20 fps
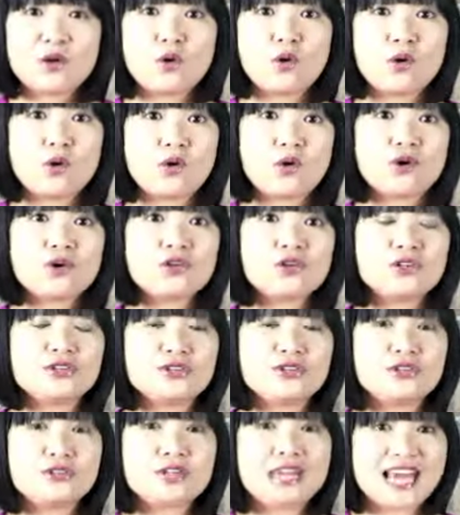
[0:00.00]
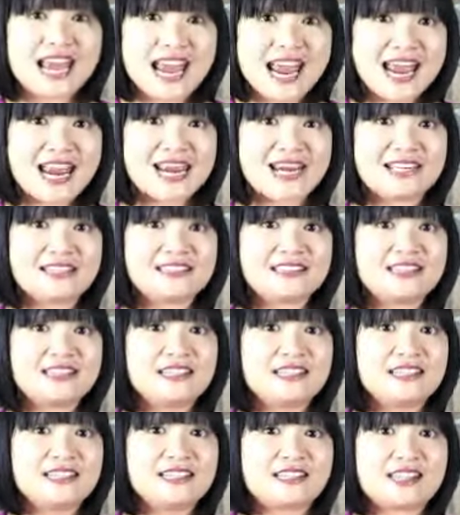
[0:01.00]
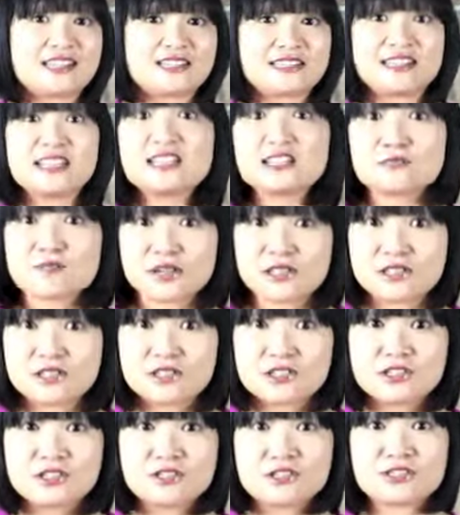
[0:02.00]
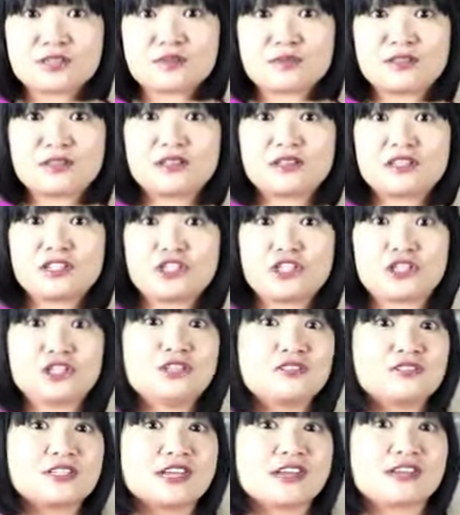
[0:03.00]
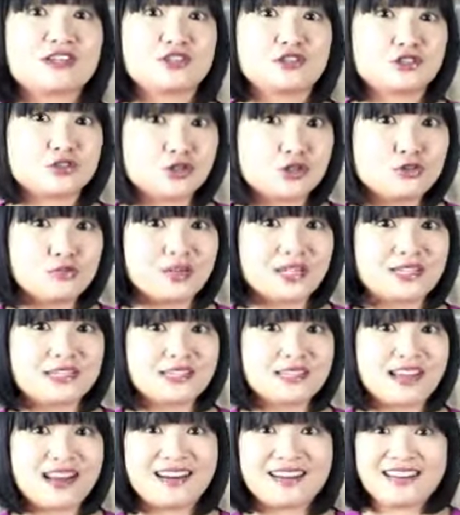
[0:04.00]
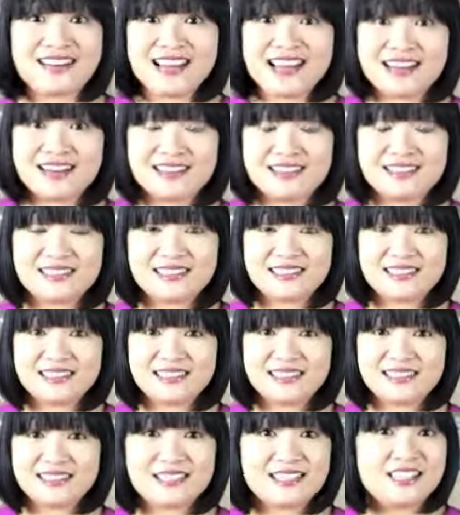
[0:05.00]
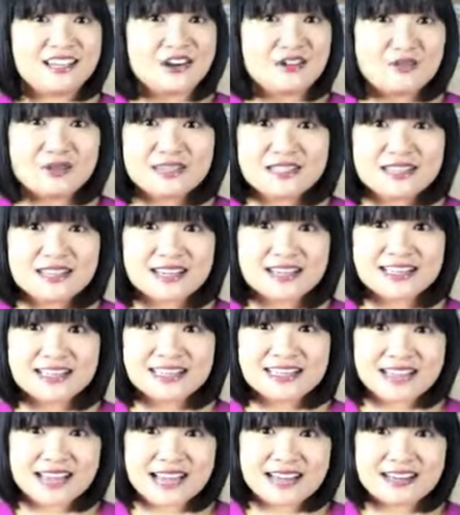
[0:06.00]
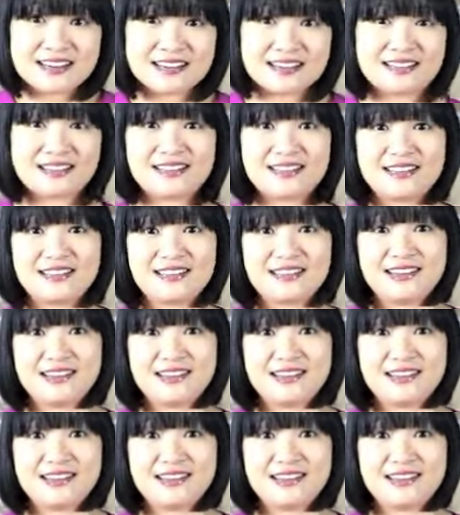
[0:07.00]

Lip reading: Or you can take 6 months to do something that should have taken you 2 months, and again, no one's there to say anything.